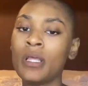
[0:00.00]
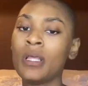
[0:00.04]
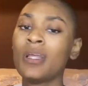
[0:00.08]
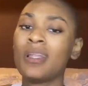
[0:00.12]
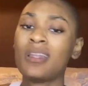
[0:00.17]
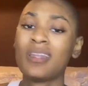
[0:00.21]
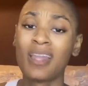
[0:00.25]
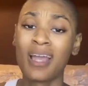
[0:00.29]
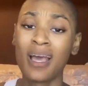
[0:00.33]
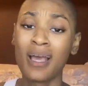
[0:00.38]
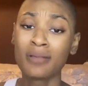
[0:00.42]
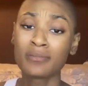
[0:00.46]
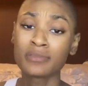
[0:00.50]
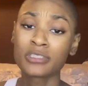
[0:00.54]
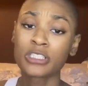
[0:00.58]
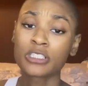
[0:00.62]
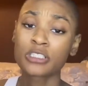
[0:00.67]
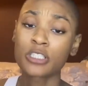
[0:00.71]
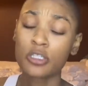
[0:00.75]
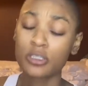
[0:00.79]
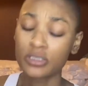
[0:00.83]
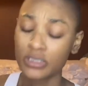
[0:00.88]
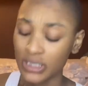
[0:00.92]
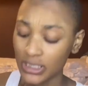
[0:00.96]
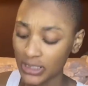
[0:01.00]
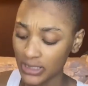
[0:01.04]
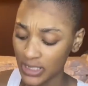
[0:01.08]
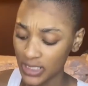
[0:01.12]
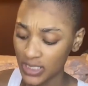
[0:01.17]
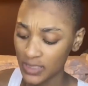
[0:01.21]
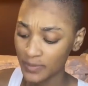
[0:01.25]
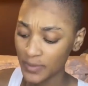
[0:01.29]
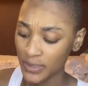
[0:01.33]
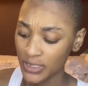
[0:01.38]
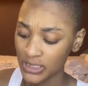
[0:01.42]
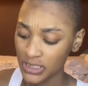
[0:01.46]
Now I'm just gonna sit
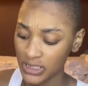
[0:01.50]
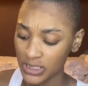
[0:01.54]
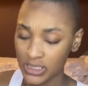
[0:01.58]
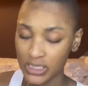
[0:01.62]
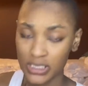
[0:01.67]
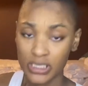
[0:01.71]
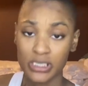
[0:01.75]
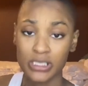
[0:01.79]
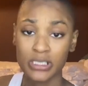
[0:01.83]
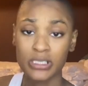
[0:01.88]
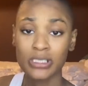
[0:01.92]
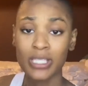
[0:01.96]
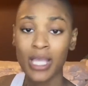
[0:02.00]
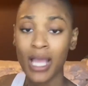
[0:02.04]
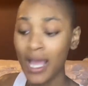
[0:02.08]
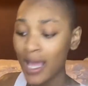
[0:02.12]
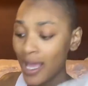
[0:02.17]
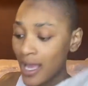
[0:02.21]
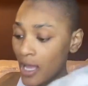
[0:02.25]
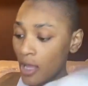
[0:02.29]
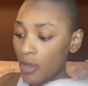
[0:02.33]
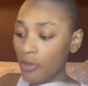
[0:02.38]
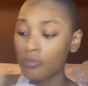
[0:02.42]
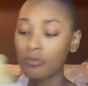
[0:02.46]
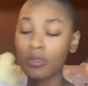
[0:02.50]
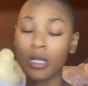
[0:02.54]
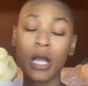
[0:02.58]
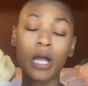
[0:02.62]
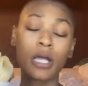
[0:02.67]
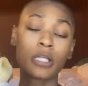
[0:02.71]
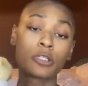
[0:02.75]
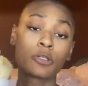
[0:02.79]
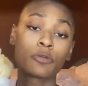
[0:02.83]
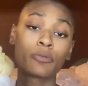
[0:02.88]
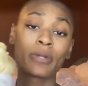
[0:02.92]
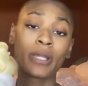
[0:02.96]
these bitches in this towel,
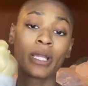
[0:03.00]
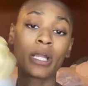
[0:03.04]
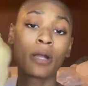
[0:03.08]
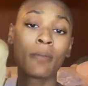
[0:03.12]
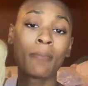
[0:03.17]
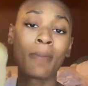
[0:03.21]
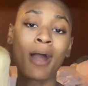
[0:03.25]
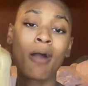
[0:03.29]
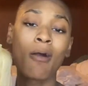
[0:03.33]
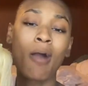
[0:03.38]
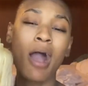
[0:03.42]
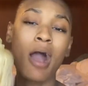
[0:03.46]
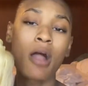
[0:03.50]
kind of wring them out.